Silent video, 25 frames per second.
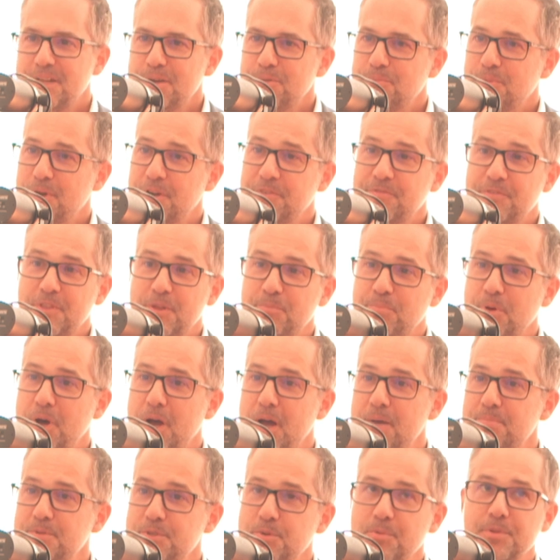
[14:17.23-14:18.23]
but if the
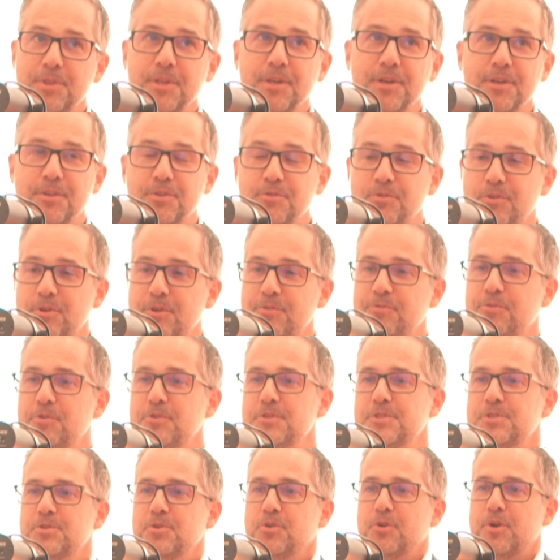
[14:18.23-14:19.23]
pipes within a 3 or 4
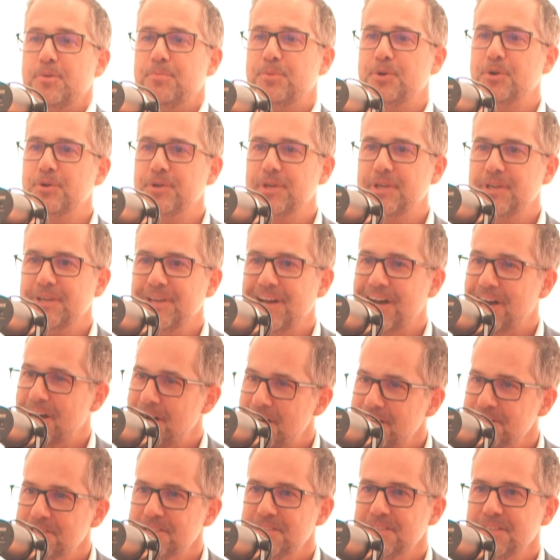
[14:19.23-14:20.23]
story building
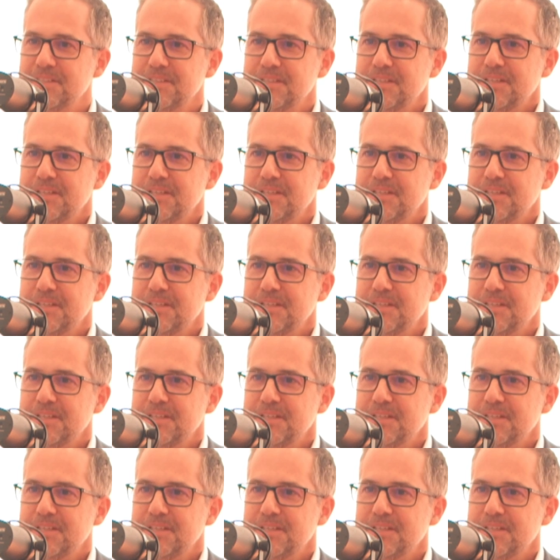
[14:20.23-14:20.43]
aren't,